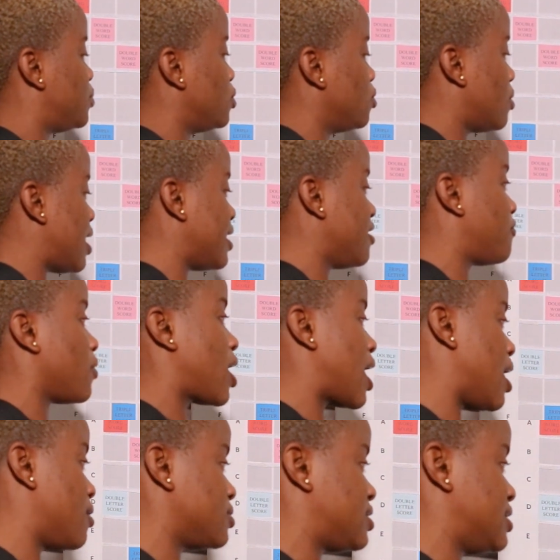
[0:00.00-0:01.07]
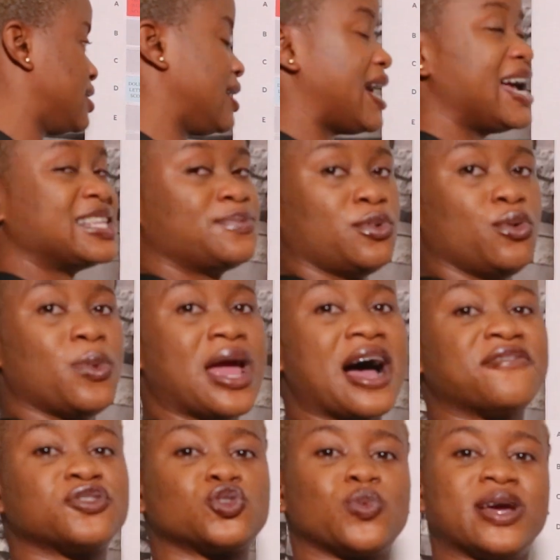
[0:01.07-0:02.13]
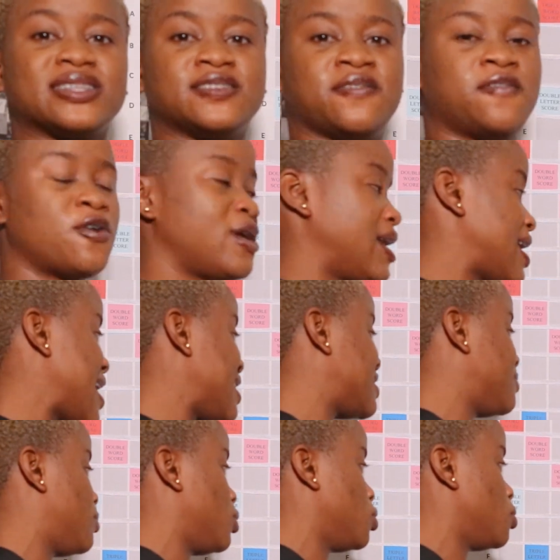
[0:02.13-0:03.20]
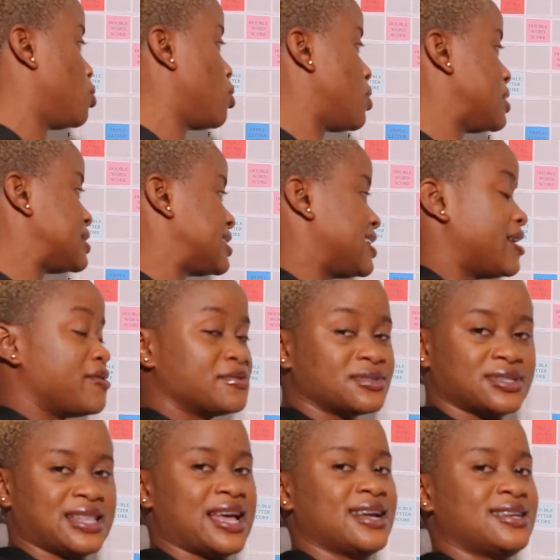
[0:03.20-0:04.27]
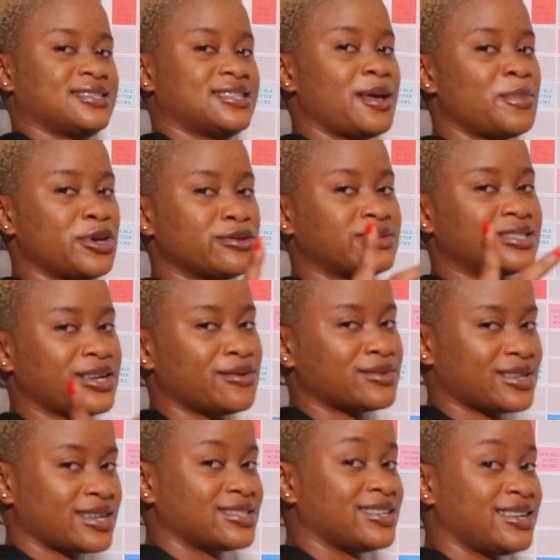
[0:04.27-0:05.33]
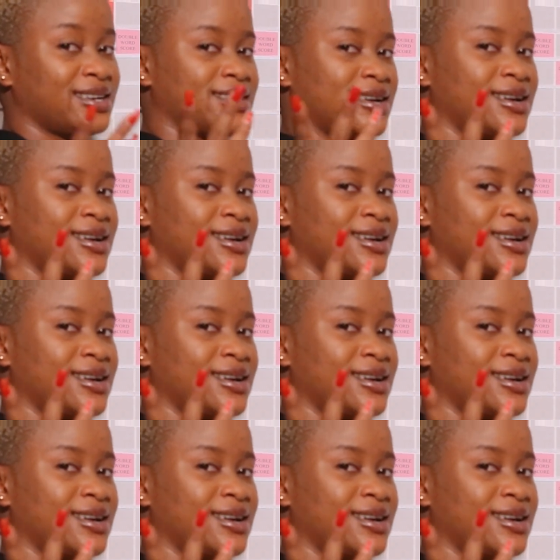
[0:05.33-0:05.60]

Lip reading: blue, and if you count the light blue, we have 24 light blue cells like this. Let me use cells as a data